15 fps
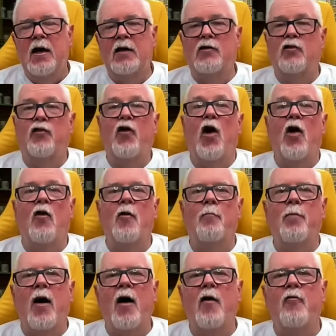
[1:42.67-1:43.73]
it's far
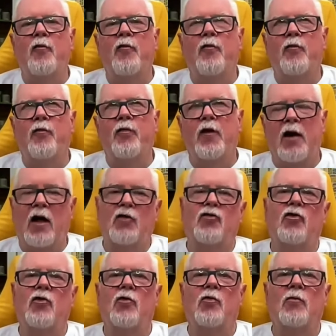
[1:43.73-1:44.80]
above the
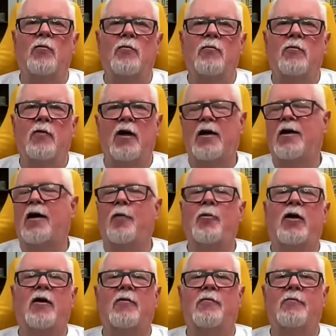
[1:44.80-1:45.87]
national income
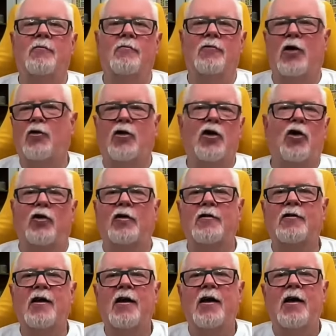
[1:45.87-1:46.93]
here, totally
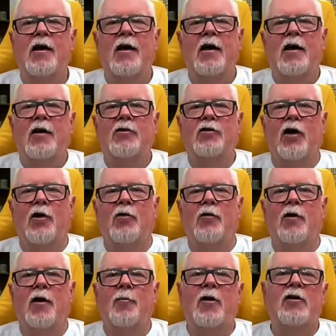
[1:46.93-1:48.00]
honest.
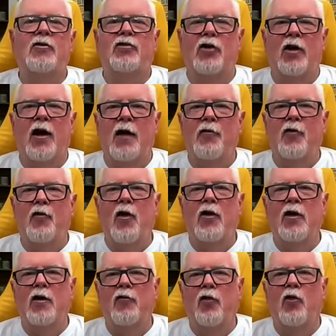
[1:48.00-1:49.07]
So it means you're going to have a
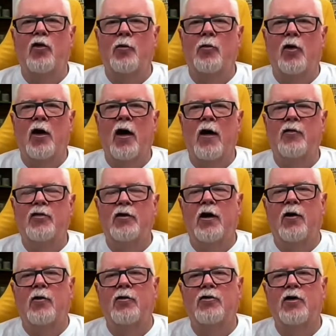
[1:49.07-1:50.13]
very affordable
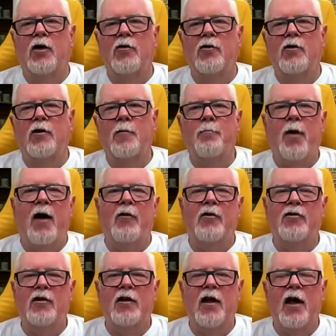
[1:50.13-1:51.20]
lifestyle. So
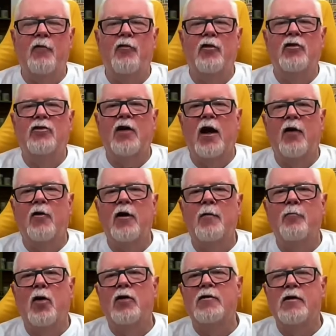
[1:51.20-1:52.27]
comparison, the average salary
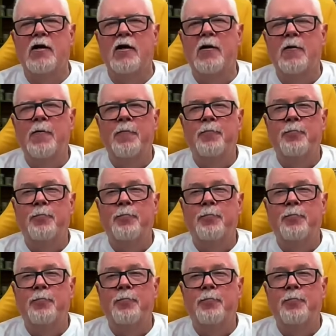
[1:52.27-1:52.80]
in Bosnia